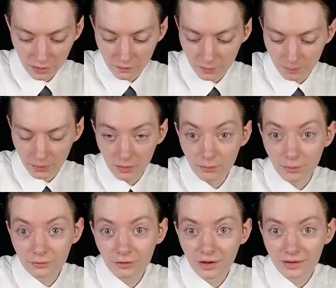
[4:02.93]
of it, but we'll
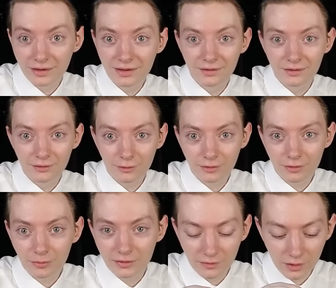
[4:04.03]
try to eat it, and this
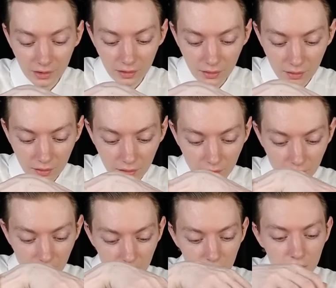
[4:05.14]
will be fun.
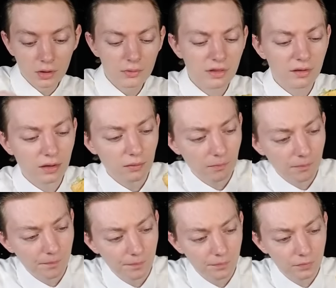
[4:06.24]
You know what's in it,
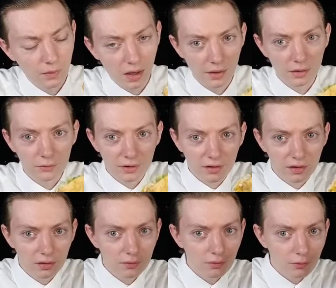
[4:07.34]
I know what's in
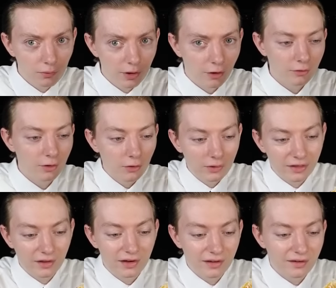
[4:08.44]
it, we all know what's
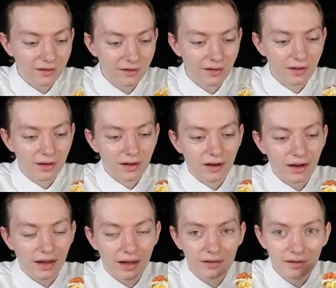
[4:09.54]
in it,
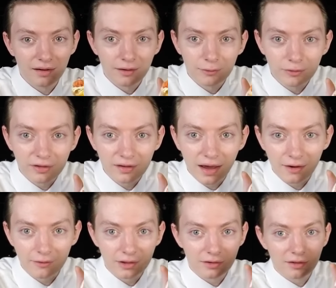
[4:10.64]
and we'll see
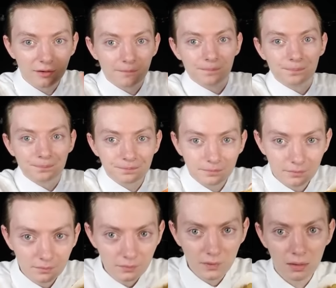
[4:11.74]
how it is.
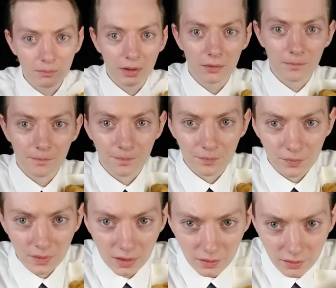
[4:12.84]
But
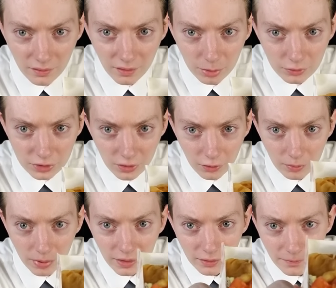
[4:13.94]
Double
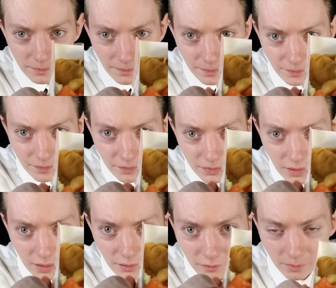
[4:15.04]
Chalupa
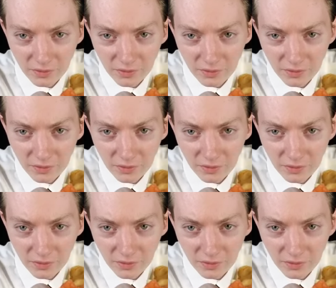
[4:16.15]
from